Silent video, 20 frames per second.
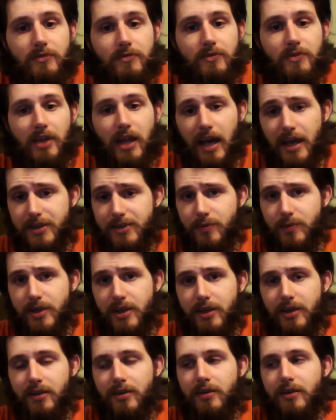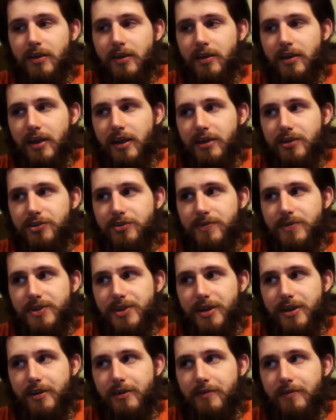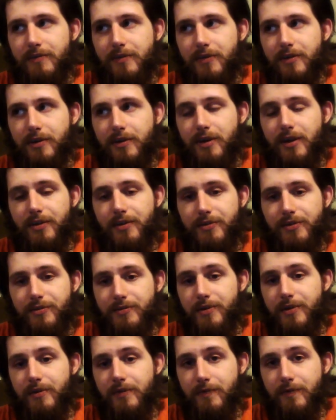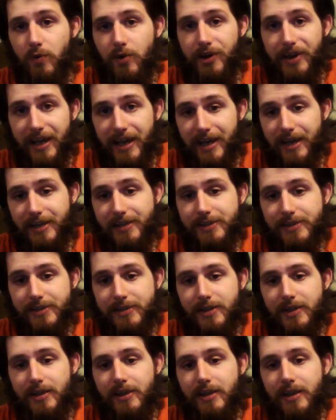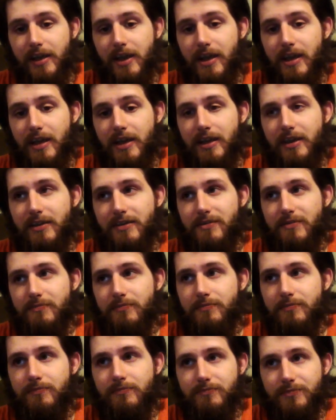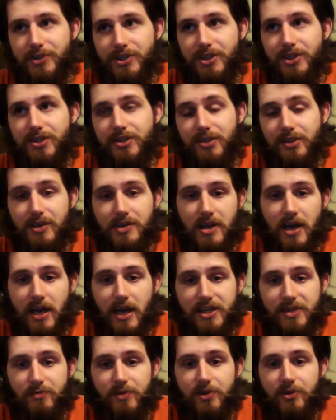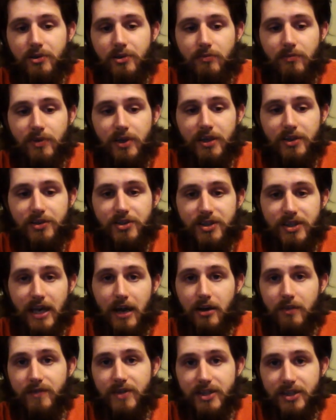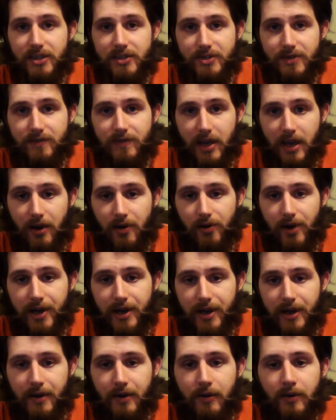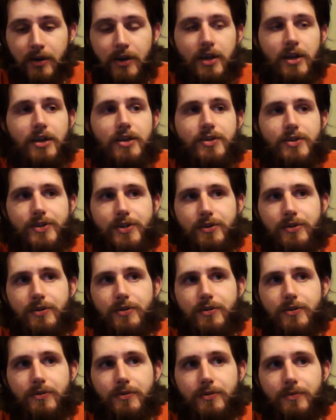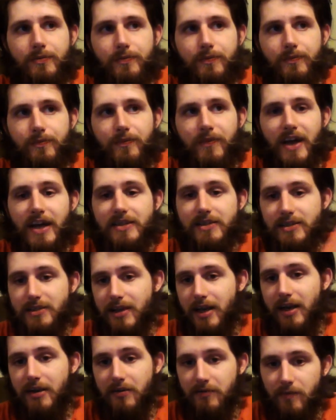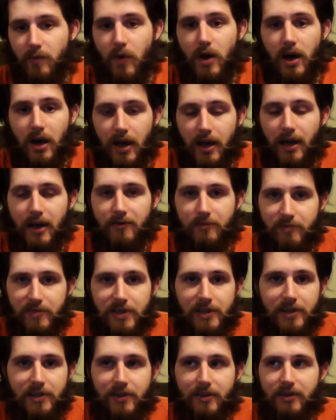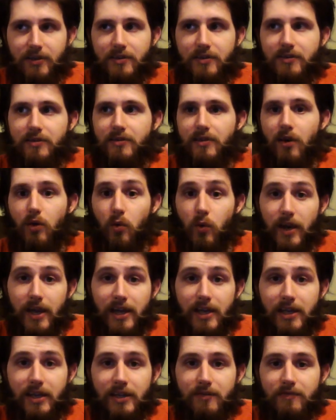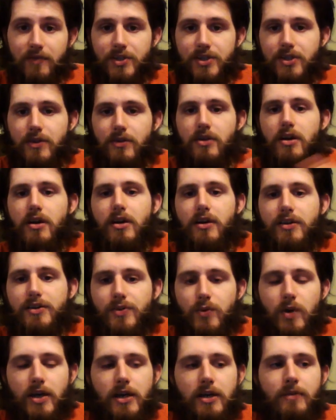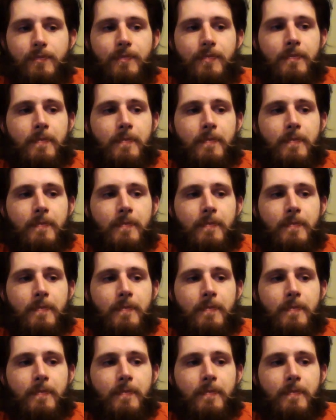last week, and she was there for another 3 to 4 days, and she's still in the hospital, but she's out of intensive care right now. So that's kind of why I've been away for so long as well.